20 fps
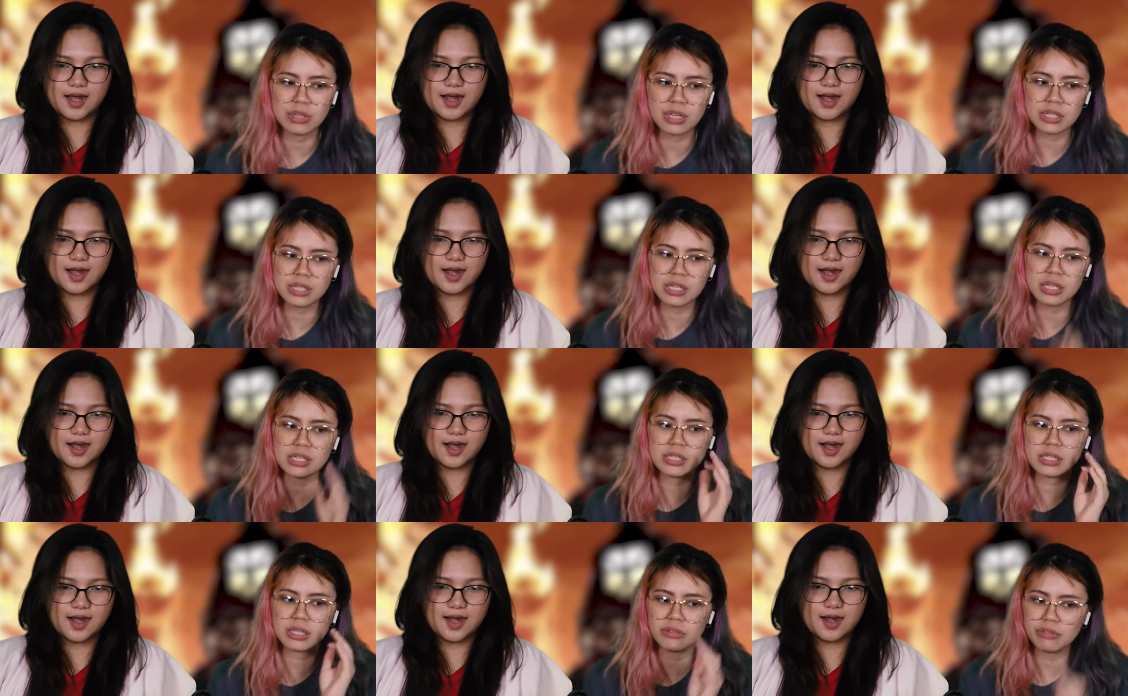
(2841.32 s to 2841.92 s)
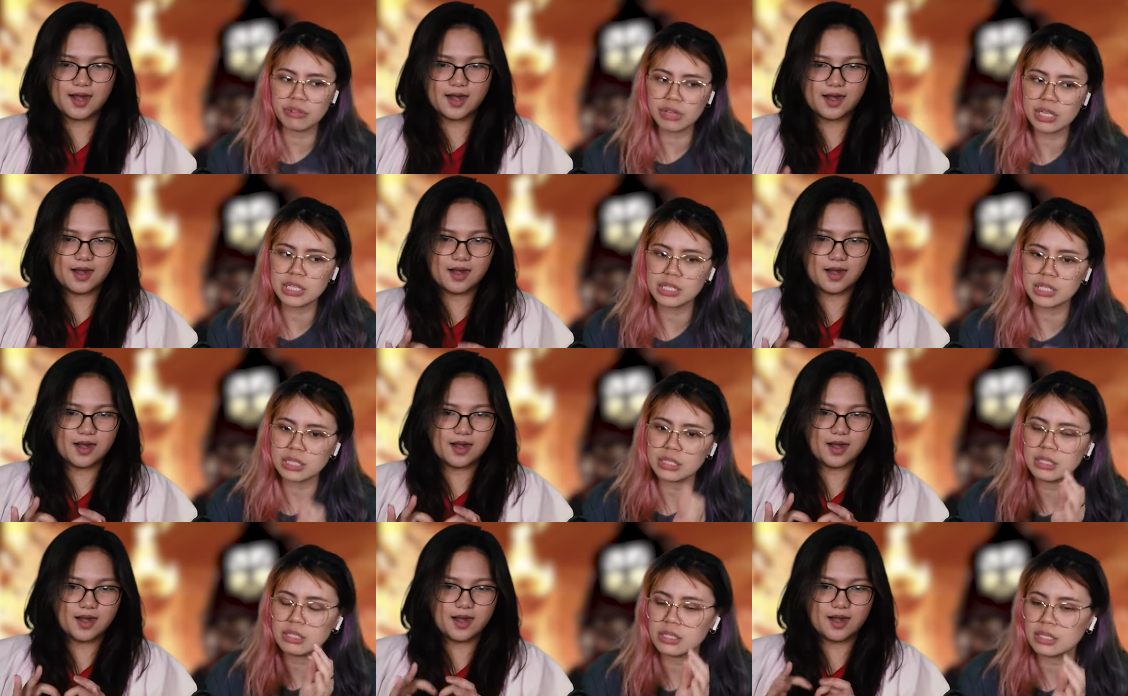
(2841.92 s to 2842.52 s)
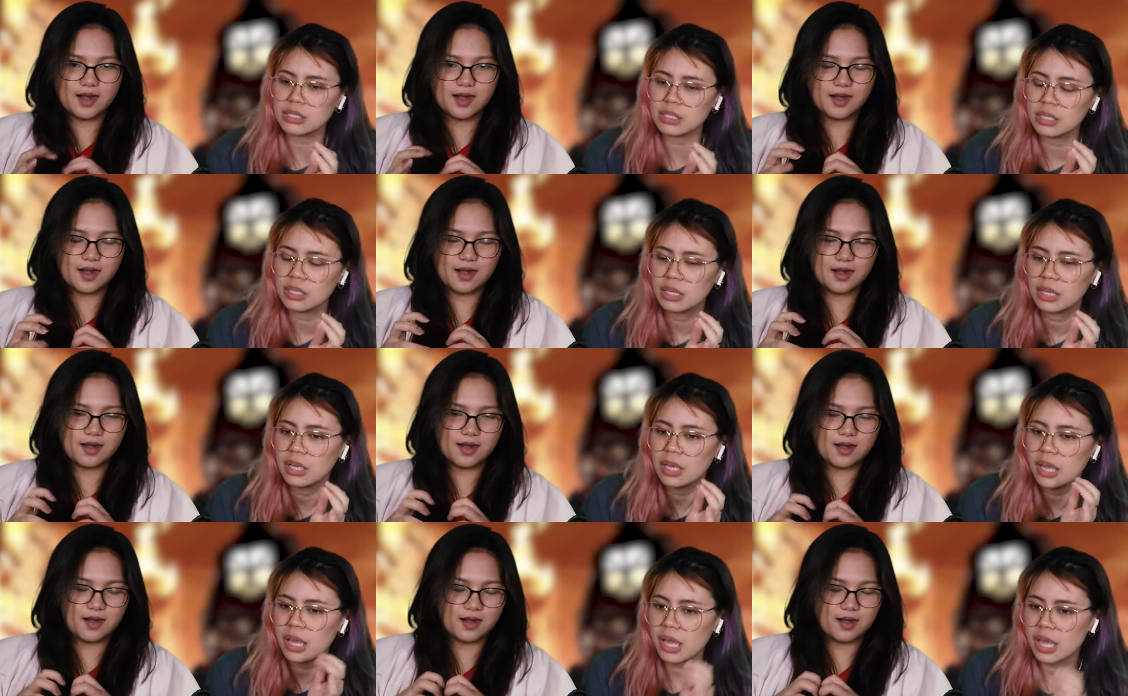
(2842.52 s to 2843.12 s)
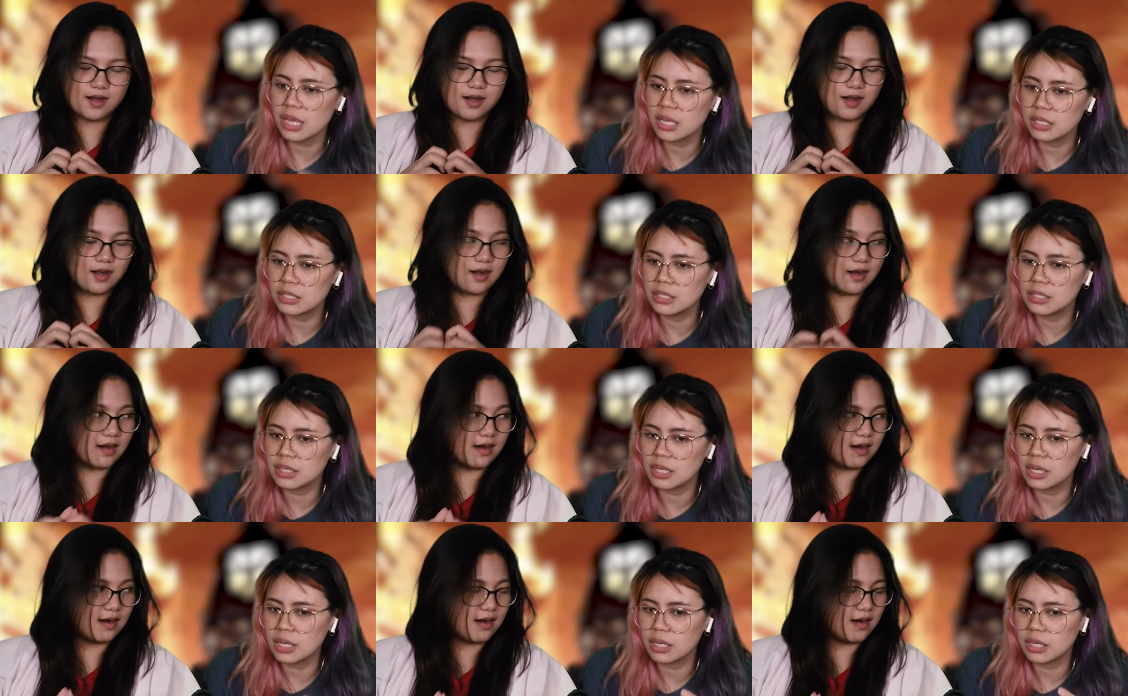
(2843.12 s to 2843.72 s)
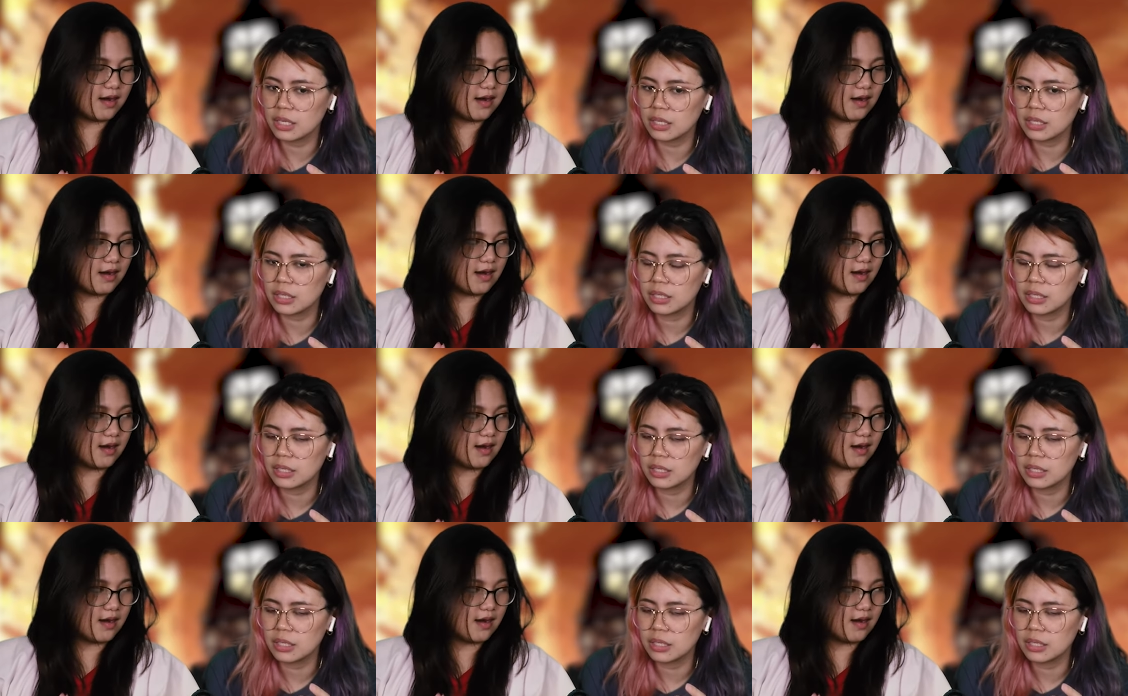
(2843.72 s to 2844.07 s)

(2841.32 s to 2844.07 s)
Speaker 1: is the recent ending.